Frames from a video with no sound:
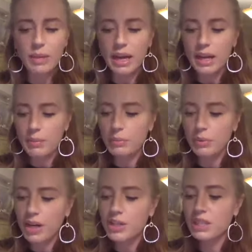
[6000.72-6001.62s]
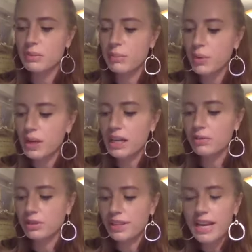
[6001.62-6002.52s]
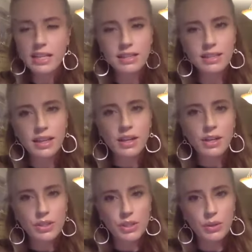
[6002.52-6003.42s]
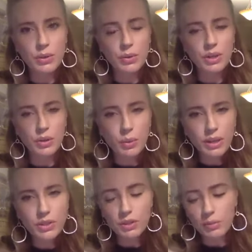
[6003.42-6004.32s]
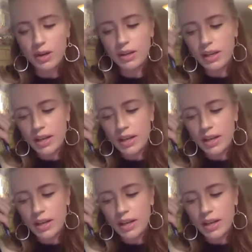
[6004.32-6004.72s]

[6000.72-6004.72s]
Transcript: in my project, in my book, and it relates to your question, Mark,